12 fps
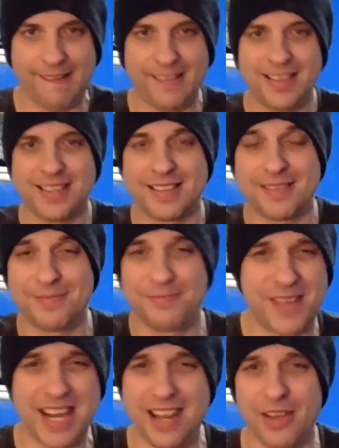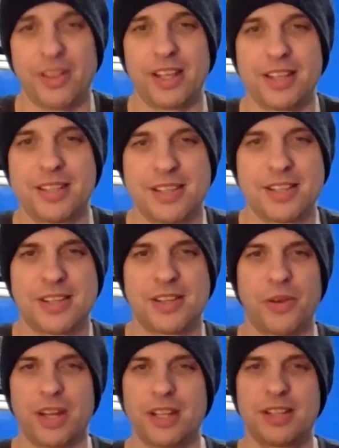This video it's
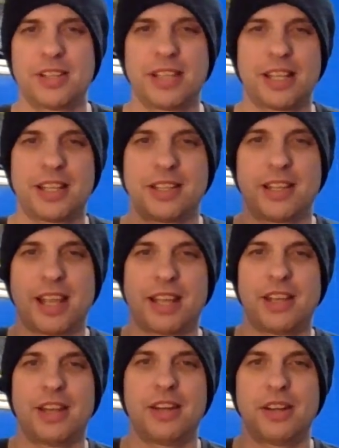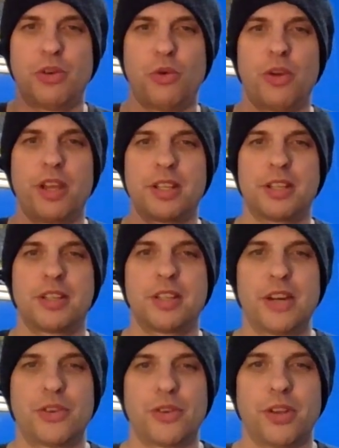showing, it looks like this, like the noise
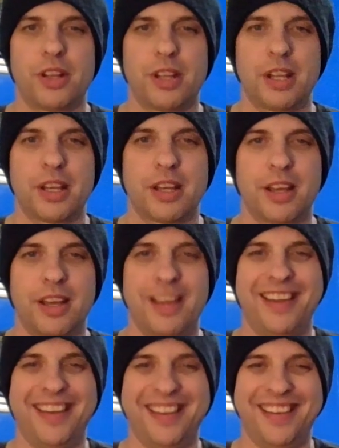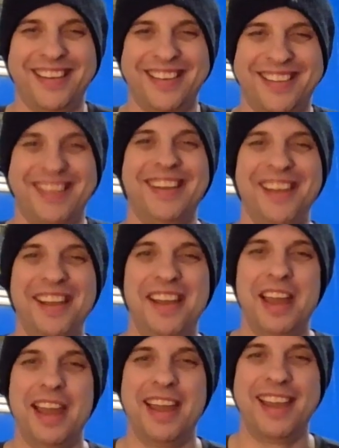central. Like
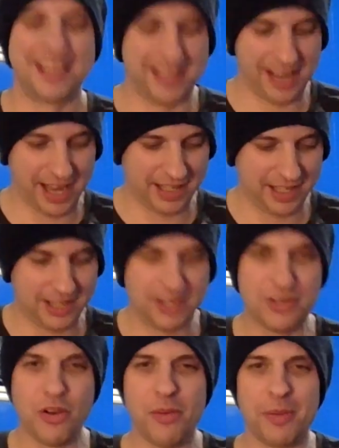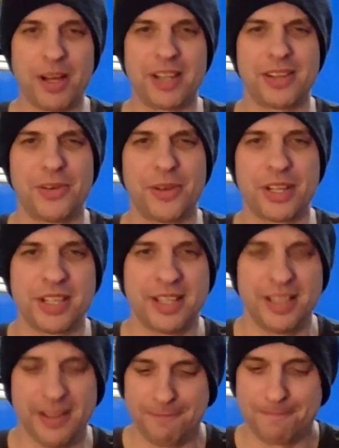it has so much noise.
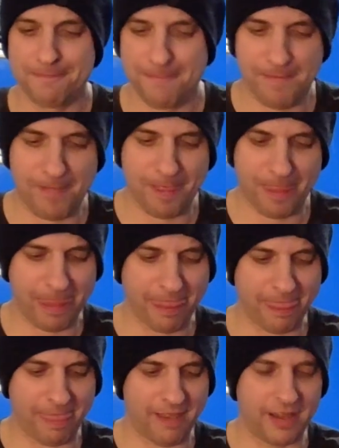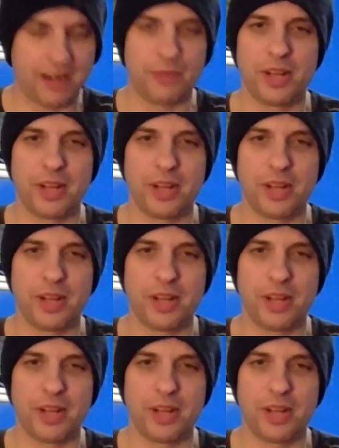I didn't